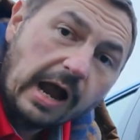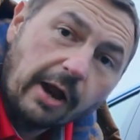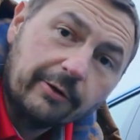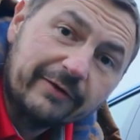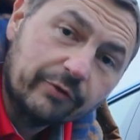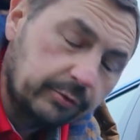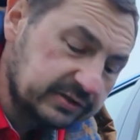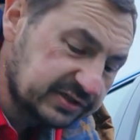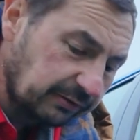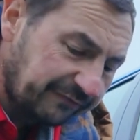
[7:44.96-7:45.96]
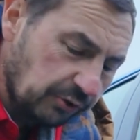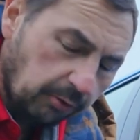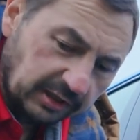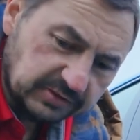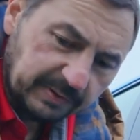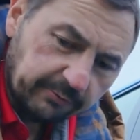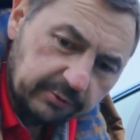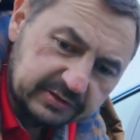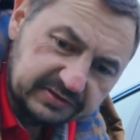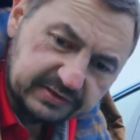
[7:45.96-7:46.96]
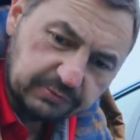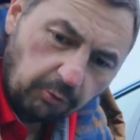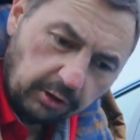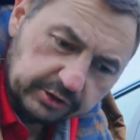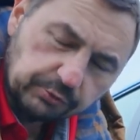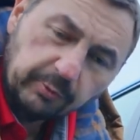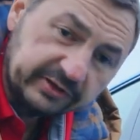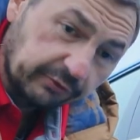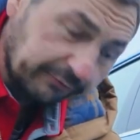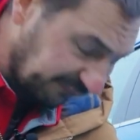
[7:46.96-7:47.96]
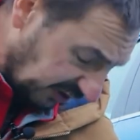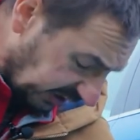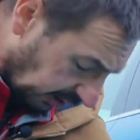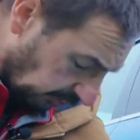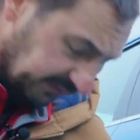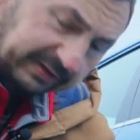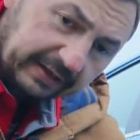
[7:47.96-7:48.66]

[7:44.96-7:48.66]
All right, everyone. So if you watch my rinseless wash winter video, and